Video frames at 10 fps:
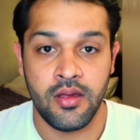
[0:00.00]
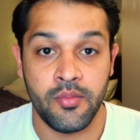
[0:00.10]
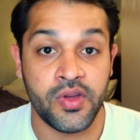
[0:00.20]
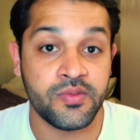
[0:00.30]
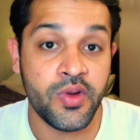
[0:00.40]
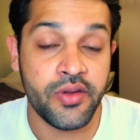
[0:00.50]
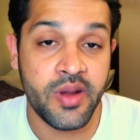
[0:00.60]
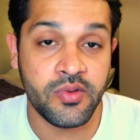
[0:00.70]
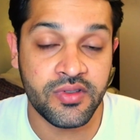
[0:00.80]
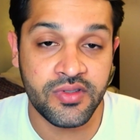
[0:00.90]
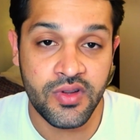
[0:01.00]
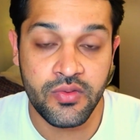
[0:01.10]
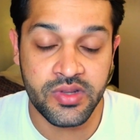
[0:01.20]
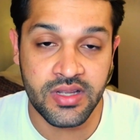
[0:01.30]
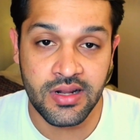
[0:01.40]
Because what you're able to do
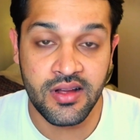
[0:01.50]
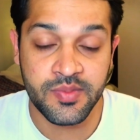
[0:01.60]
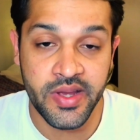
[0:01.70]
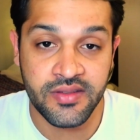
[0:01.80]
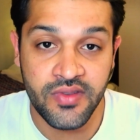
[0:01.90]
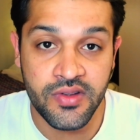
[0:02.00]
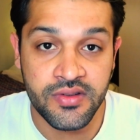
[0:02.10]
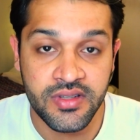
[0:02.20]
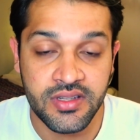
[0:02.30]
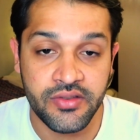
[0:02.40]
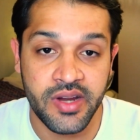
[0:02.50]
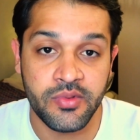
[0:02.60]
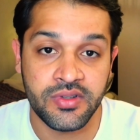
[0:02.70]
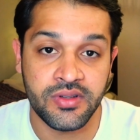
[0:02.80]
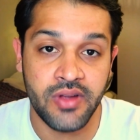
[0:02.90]
with the class-based views is you're able
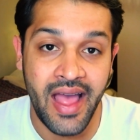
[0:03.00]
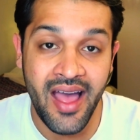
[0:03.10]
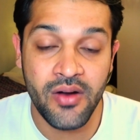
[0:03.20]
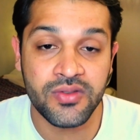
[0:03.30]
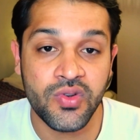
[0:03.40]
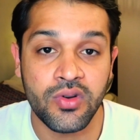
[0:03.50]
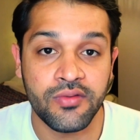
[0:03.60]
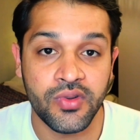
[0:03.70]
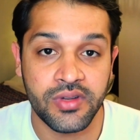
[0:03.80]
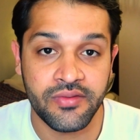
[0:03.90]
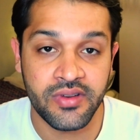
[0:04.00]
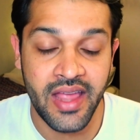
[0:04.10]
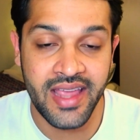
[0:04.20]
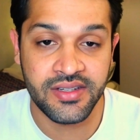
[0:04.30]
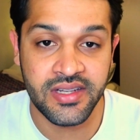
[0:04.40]
to house all of your different
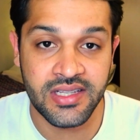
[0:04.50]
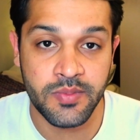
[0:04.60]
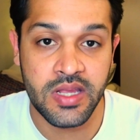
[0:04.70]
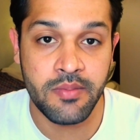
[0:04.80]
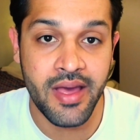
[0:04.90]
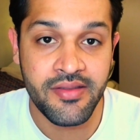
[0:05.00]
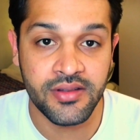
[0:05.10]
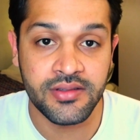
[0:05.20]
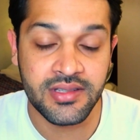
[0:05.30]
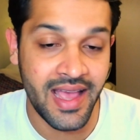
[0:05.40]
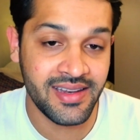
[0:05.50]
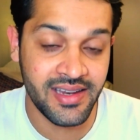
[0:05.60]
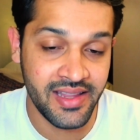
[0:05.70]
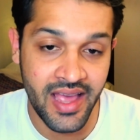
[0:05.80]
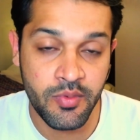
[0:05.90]
HTTP methods and
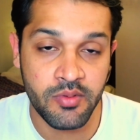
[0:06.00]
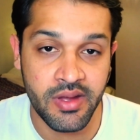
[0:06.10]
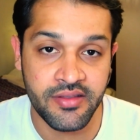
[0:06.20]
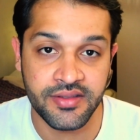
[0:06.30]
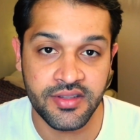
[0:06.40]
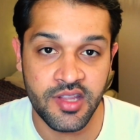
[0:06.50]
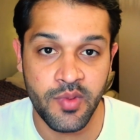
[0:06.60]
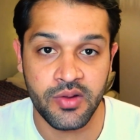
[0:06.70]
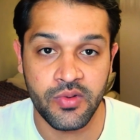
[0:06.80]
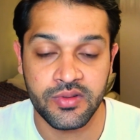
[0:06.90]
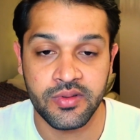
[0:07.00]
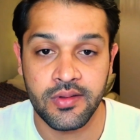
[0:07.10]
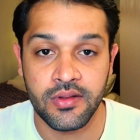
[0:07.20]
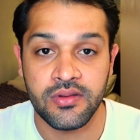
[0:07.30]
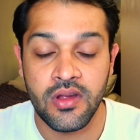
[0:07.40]
any helper methods that you might want to
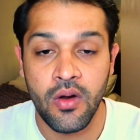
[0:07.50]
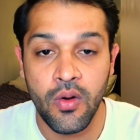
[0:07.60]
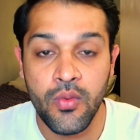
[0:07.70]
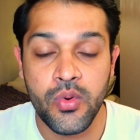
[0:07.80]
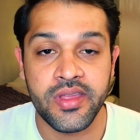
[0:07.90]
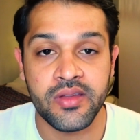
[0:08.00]
include all within